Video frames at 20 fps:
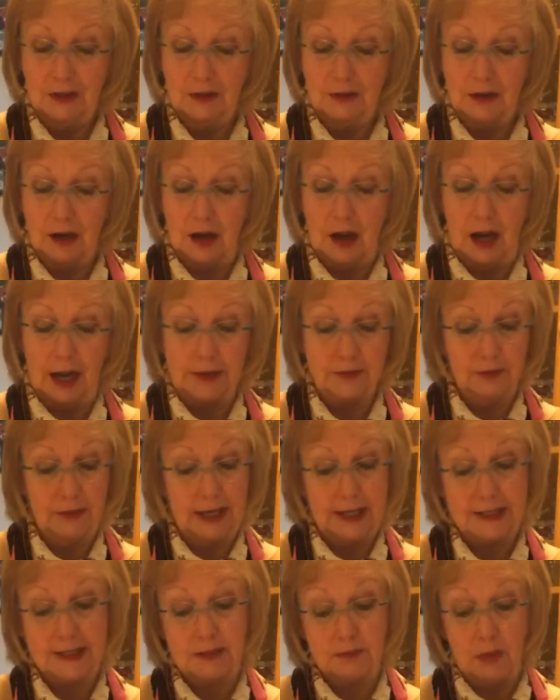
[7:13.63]
I
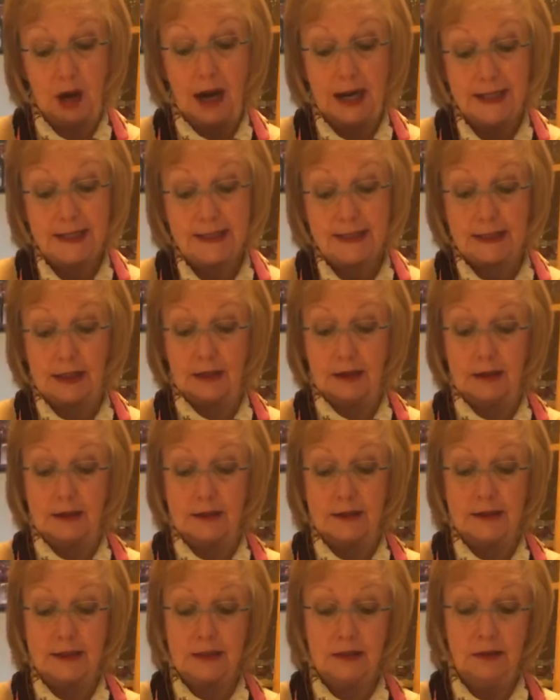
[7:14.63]
raised my
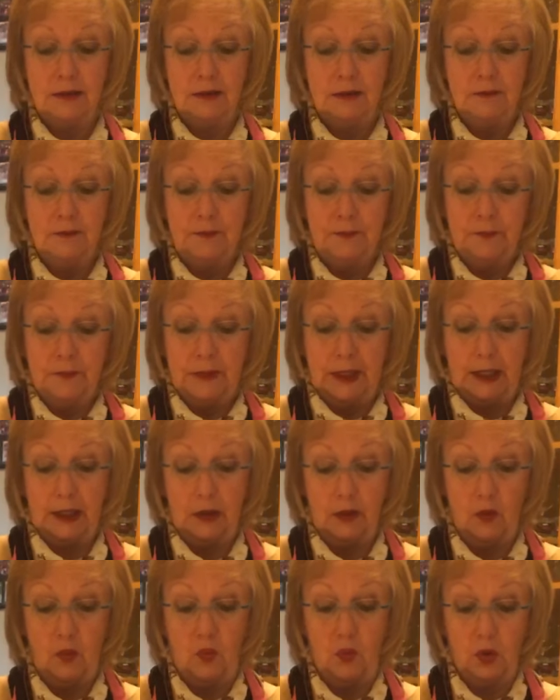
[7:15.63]
sons in
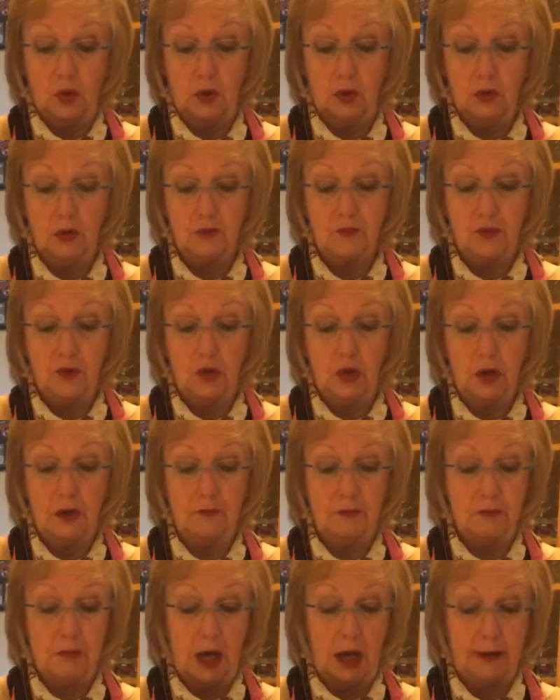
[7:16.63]
a world full of
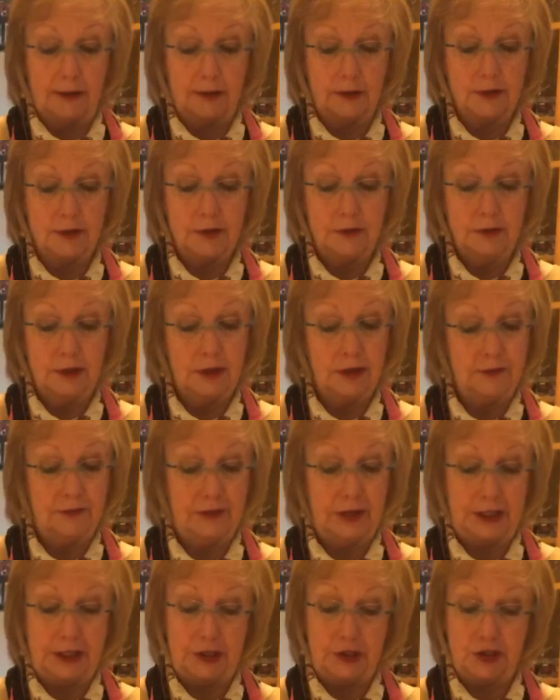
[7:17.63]
modern
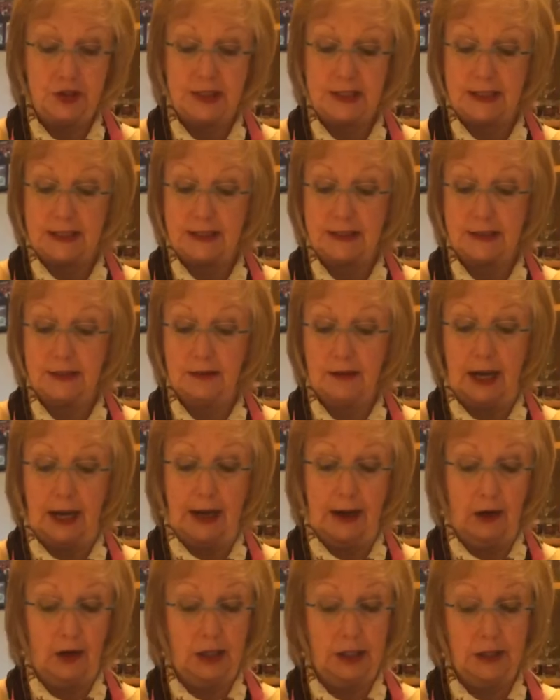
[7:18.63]
conveniences,
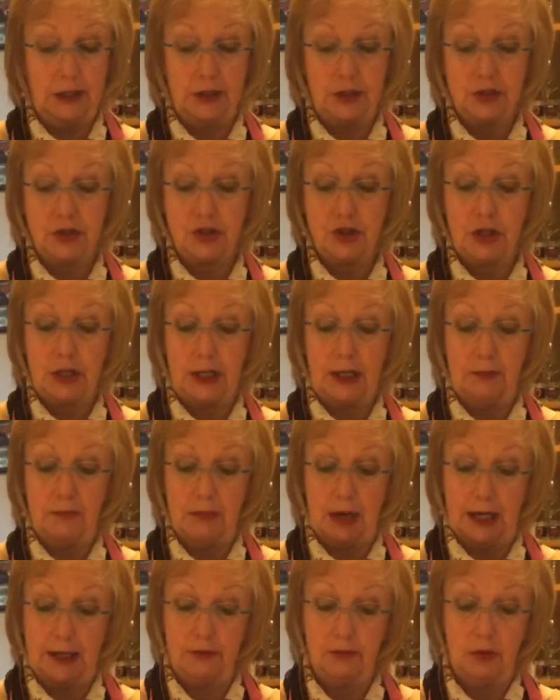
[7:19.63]
air conditioning,
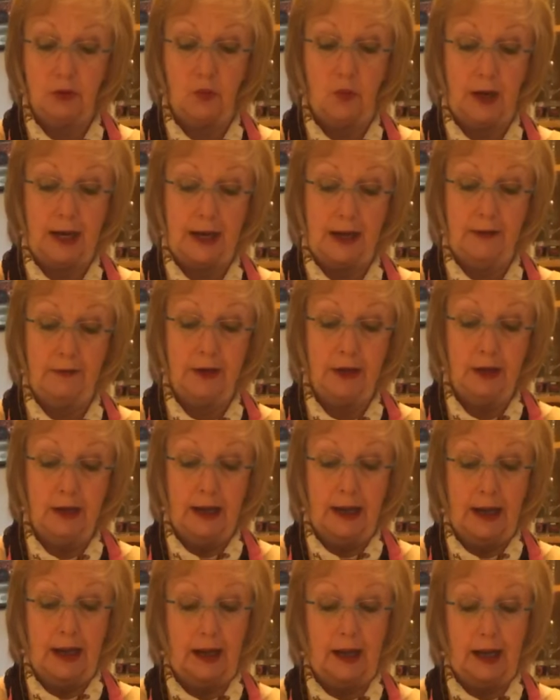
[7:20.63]
microwave,
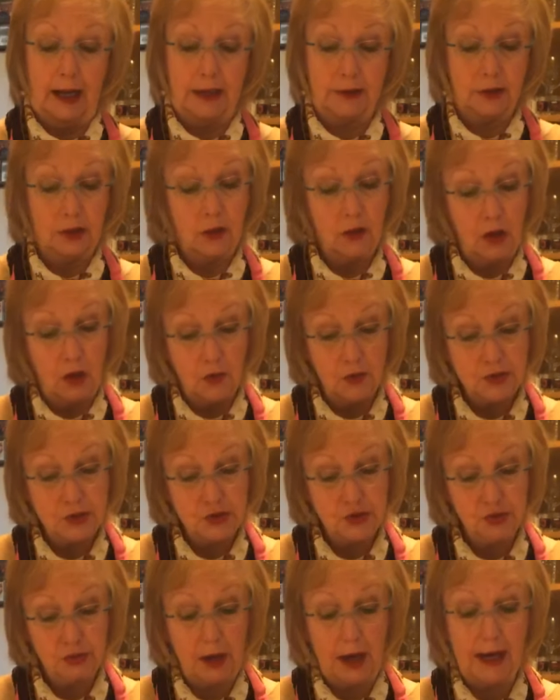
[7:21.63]
and a clothes
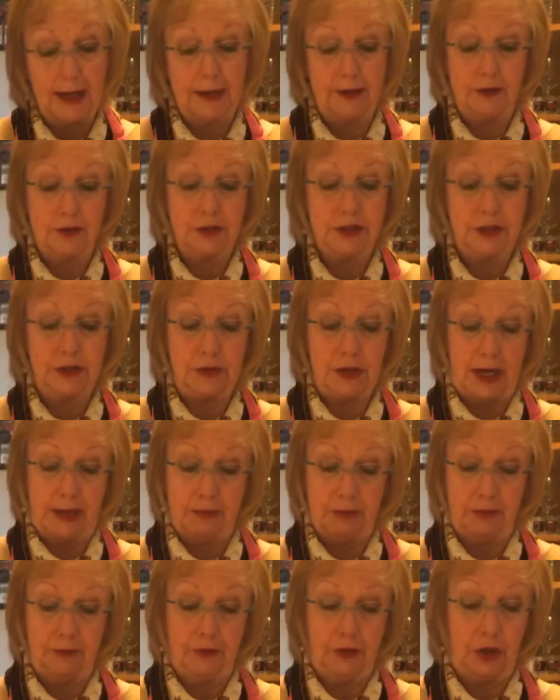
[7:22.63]
dryer, to name
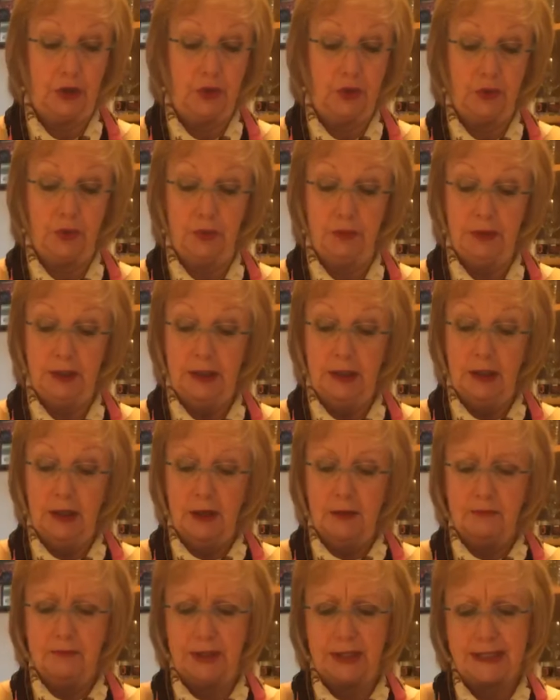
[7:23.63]
a few,
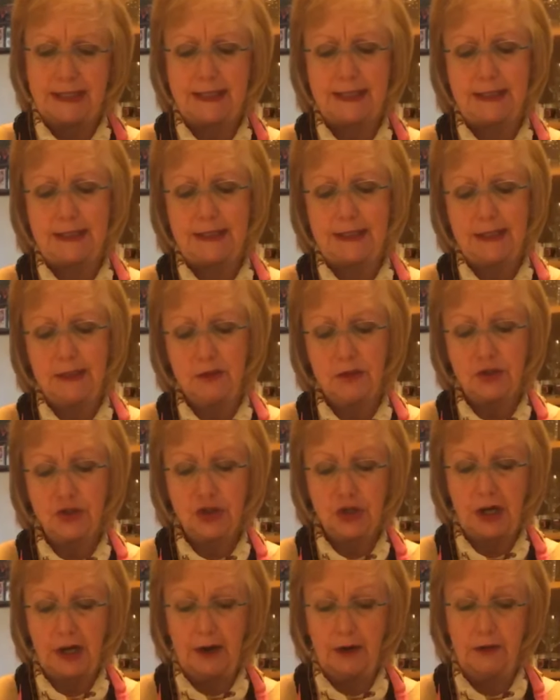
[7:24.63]
but still
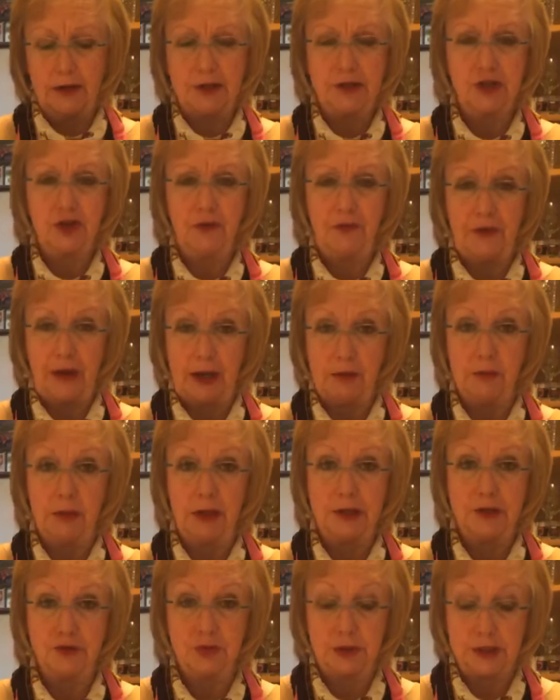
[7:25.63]
cherished family
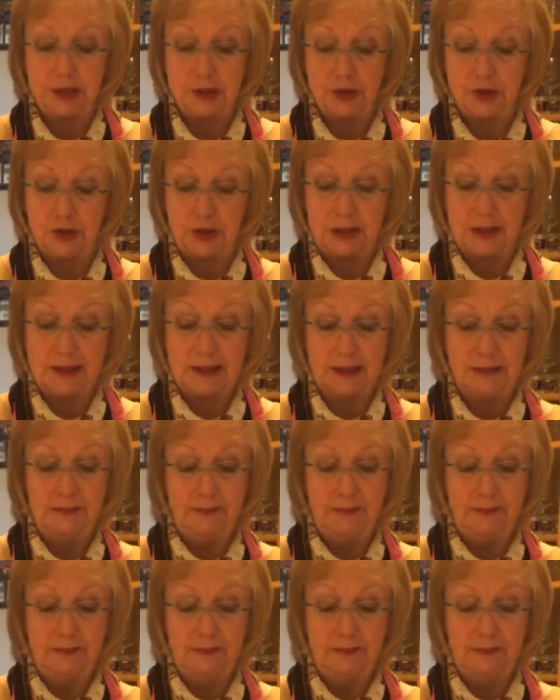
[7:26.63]
traditions.